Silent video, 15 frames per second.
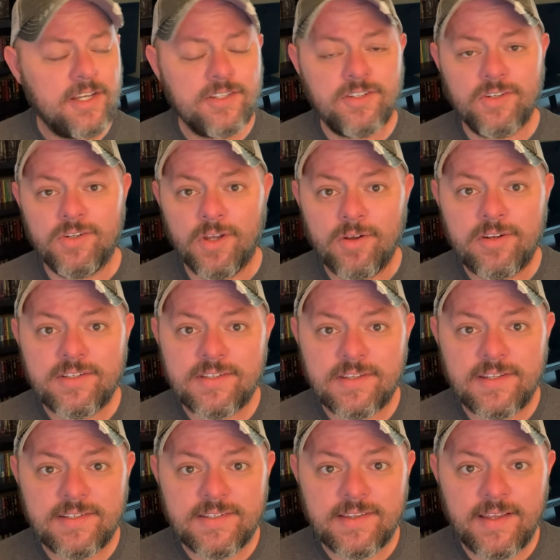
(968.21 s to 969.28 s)
to notice
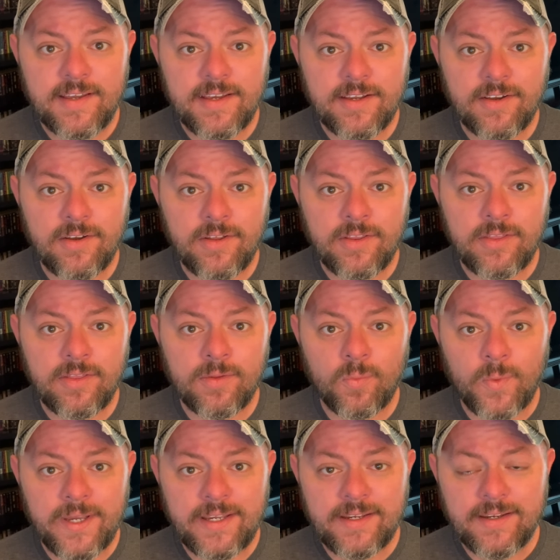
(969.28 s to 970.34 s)
this thing on the
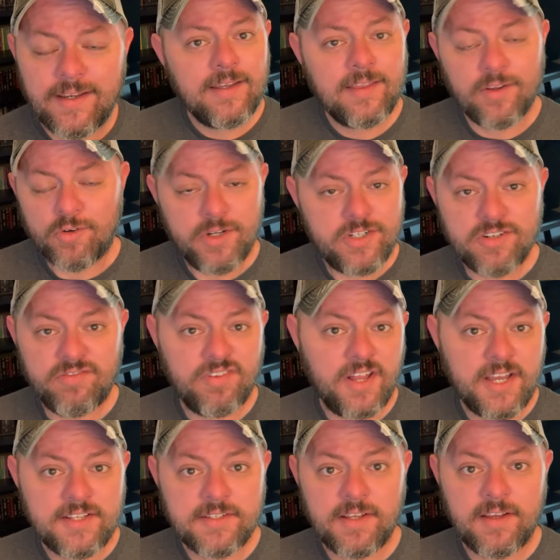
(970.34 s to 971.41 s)
wing, the creature
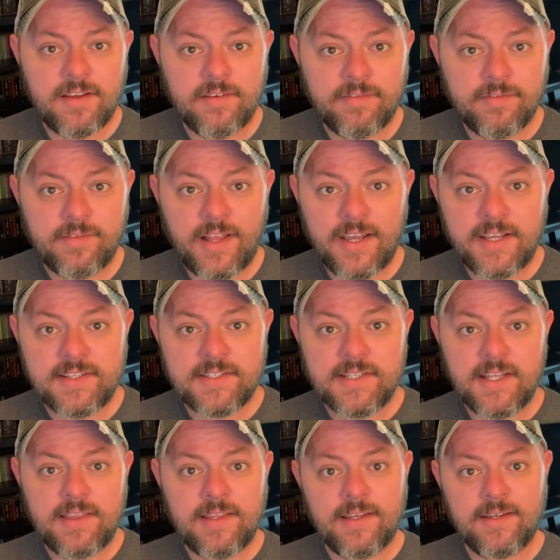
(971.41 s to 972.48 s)
flies off like it's
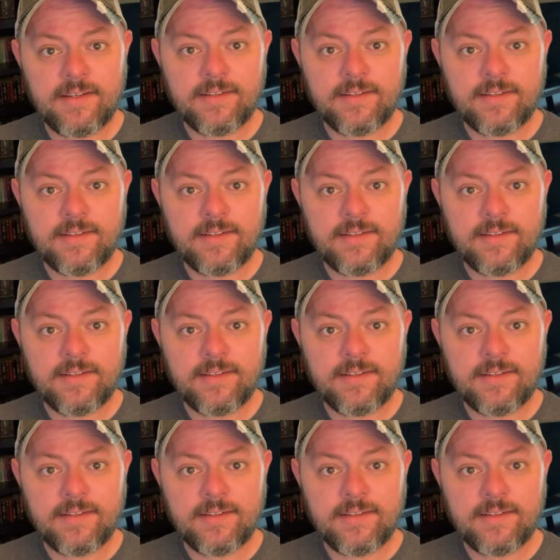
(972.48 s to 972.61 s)
nothing.